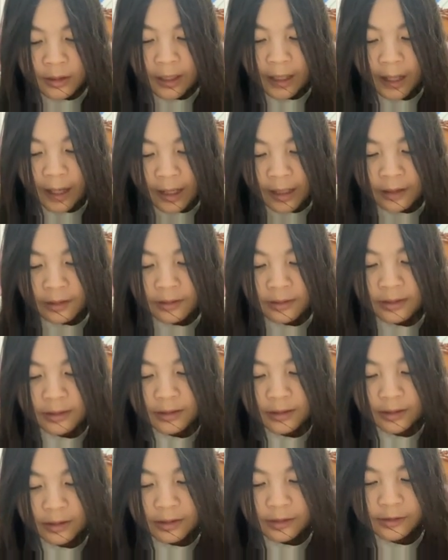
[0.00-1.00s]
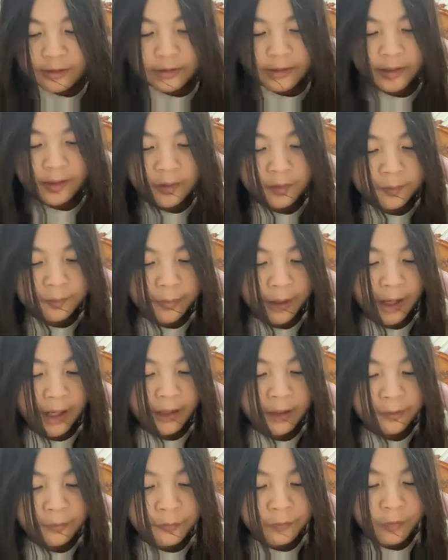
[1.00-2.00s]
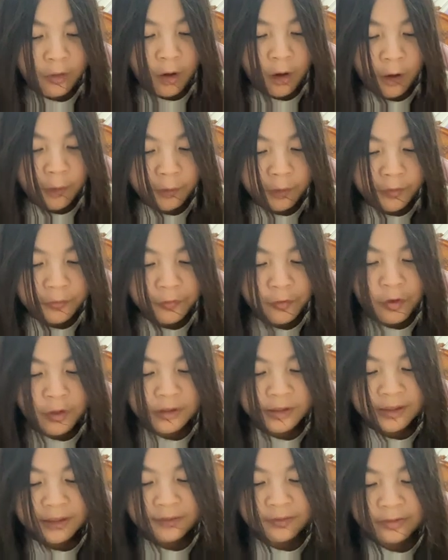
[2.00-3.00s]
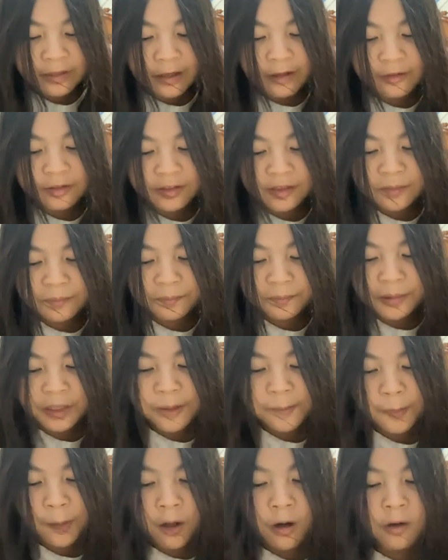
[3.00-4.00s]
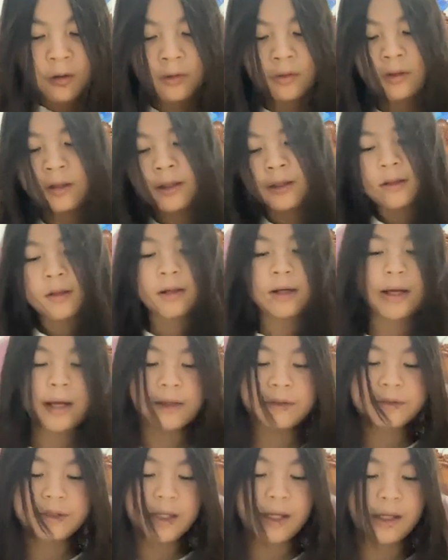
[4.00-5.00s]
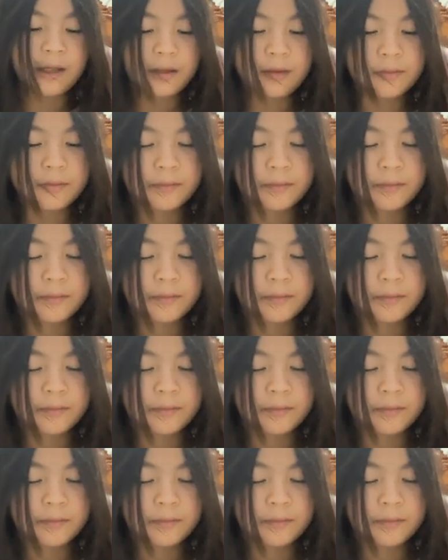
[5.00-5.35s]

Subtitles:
and is seen by over 14,000 people a day.